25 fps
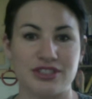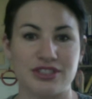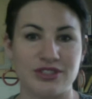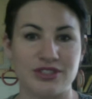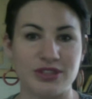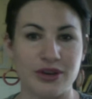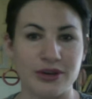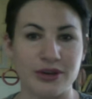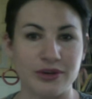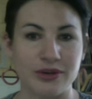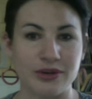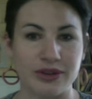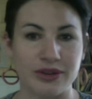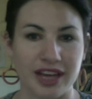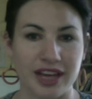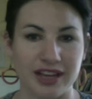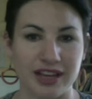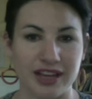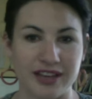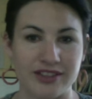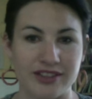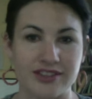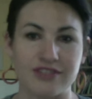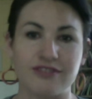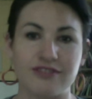so like
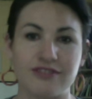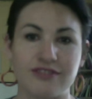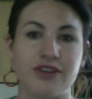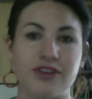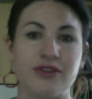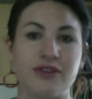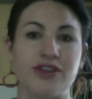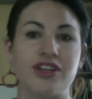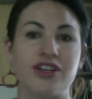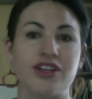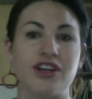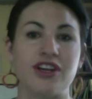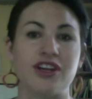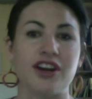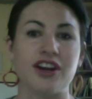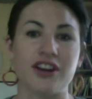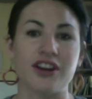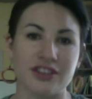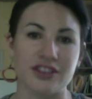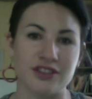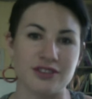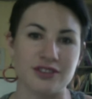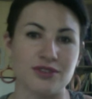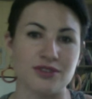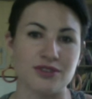devoted heart
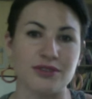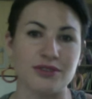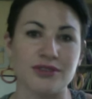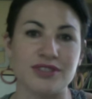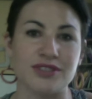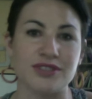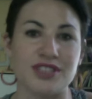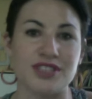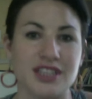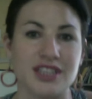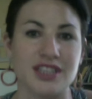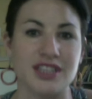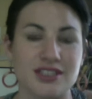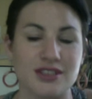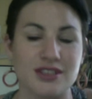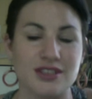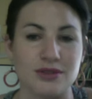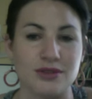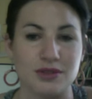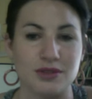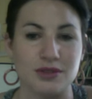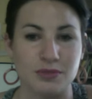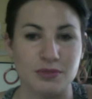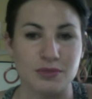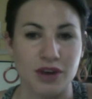and soul to this
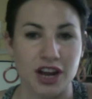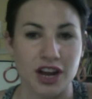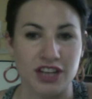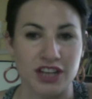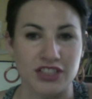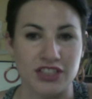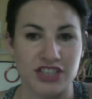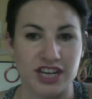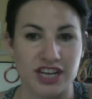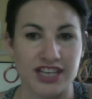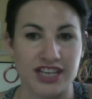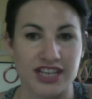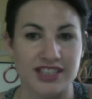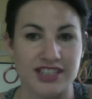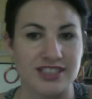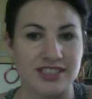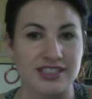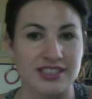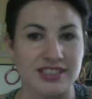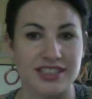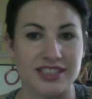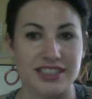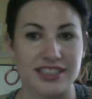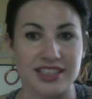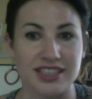huge project
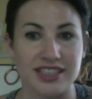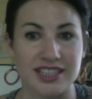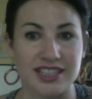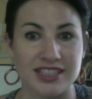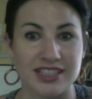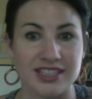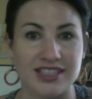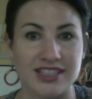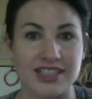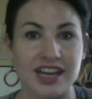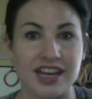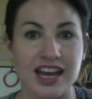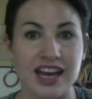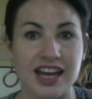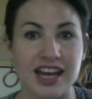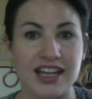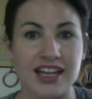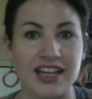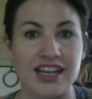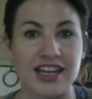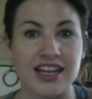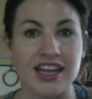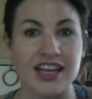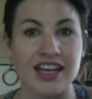until it's done,